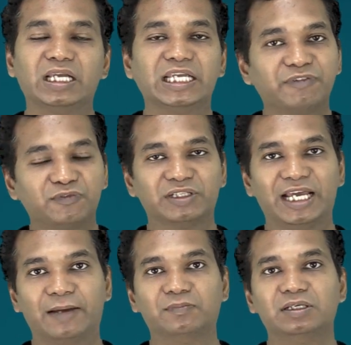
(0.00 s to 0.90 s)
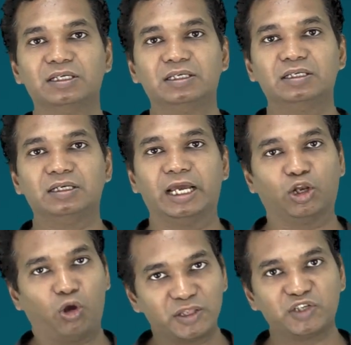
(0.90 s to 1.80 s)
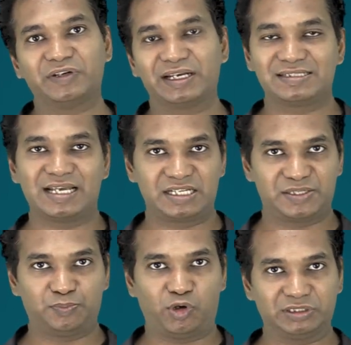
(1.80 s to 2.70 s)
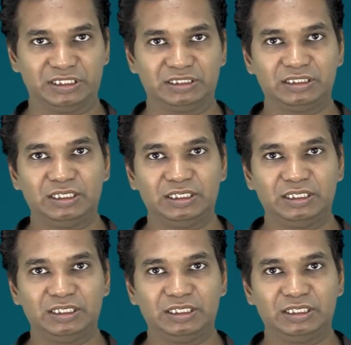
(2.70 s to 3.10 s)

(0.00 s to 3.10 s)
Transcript: Even for them, a knowledge of data science is important,